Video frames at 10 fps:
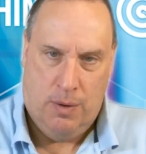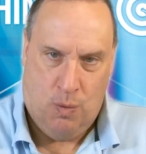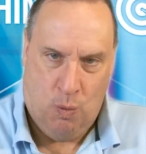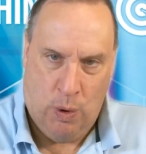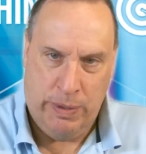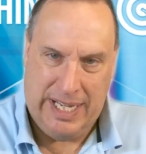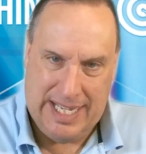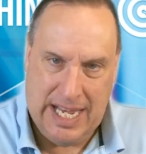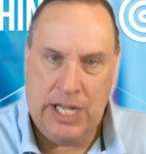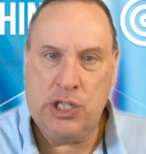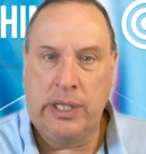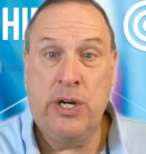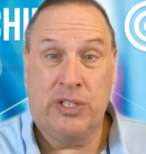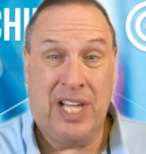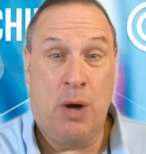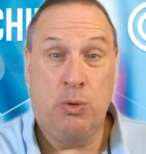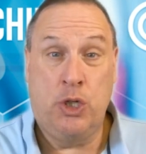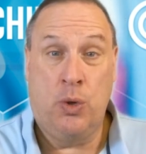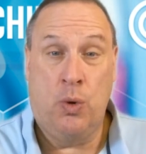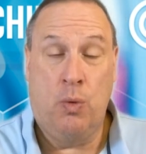where we teach leaders how
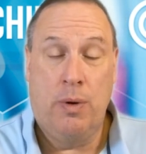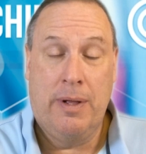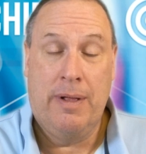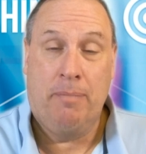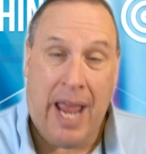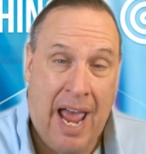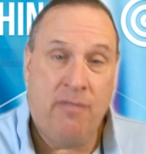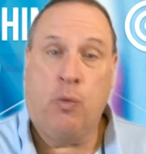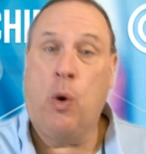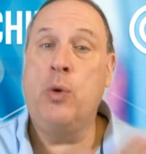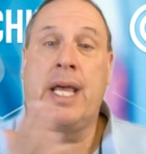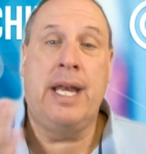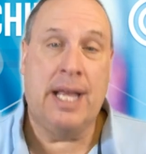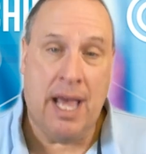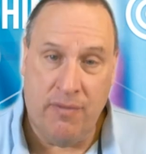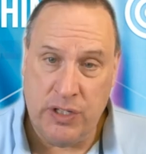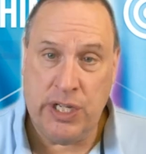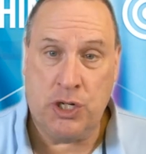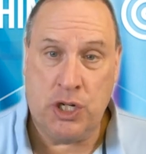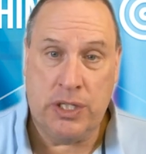to have rotating
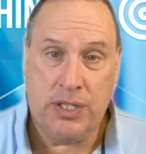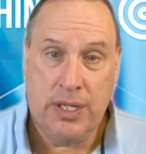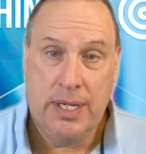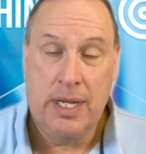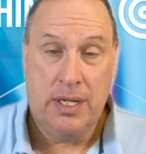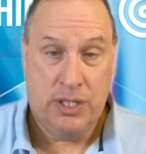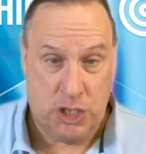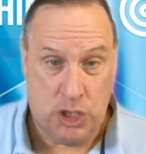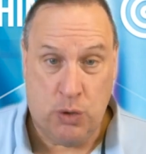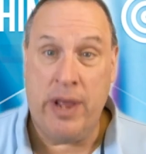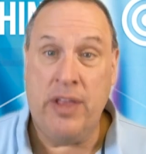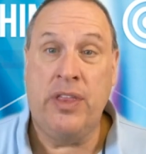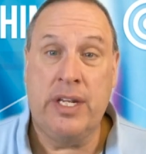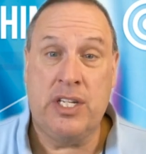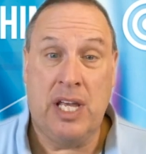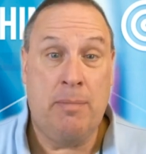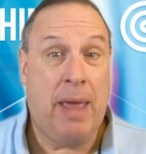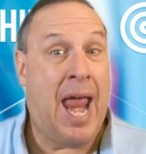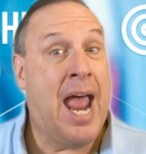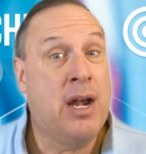conversations to strengthen the team
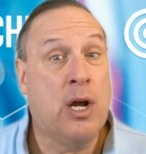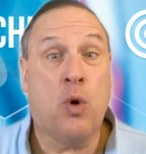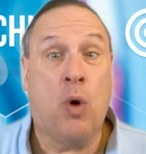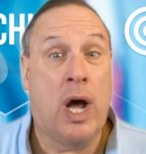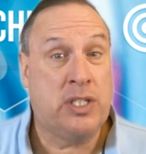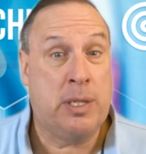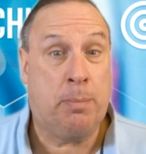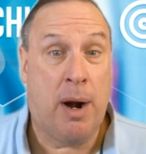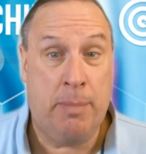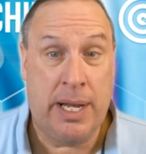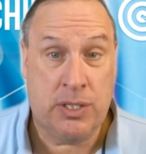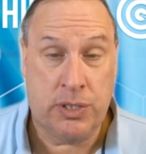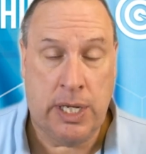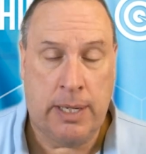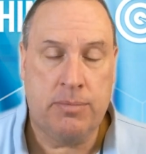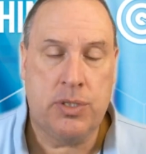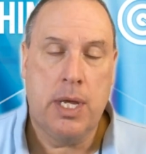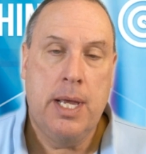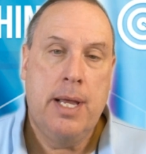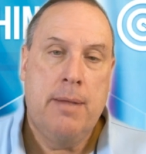and across departmental teams,
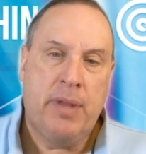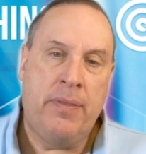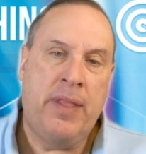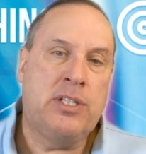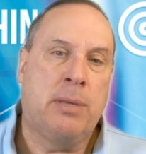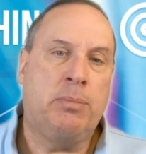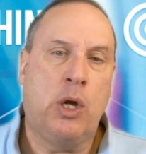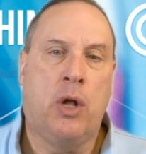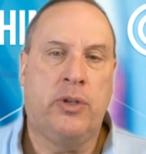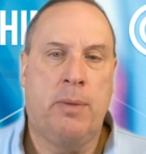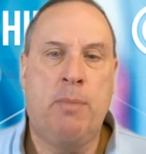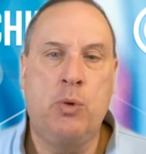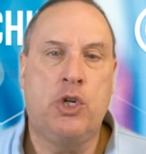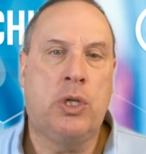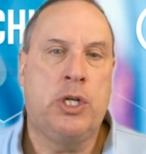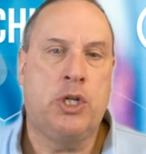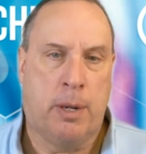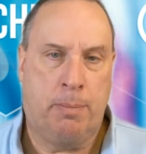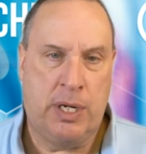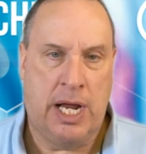and then something called emotional
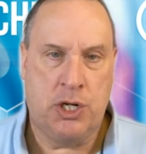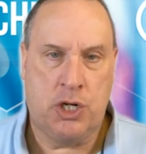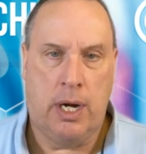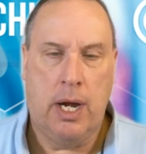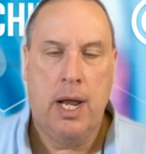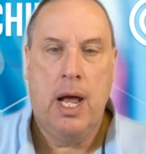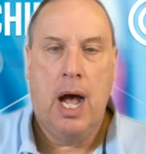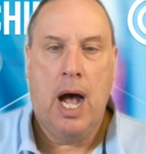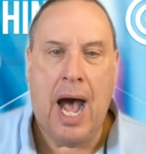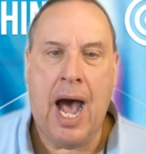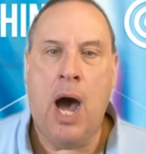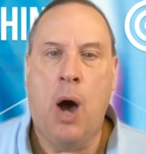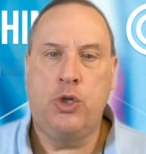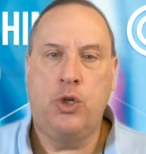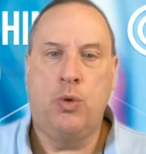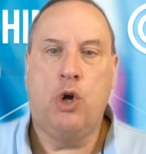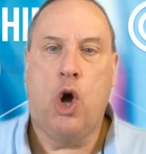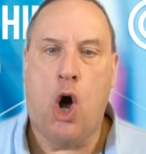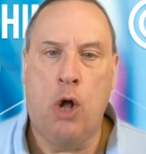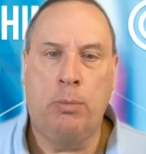interpretation, how to
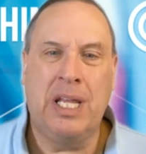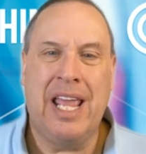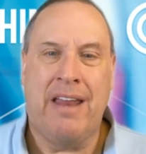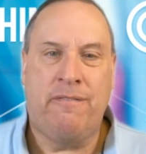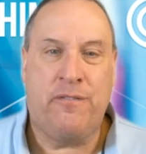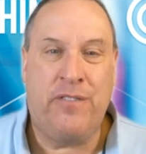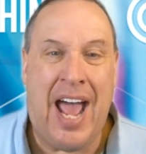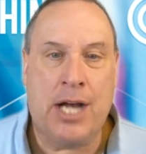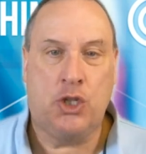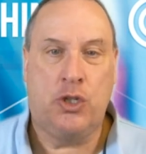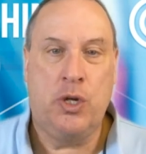calmly and factually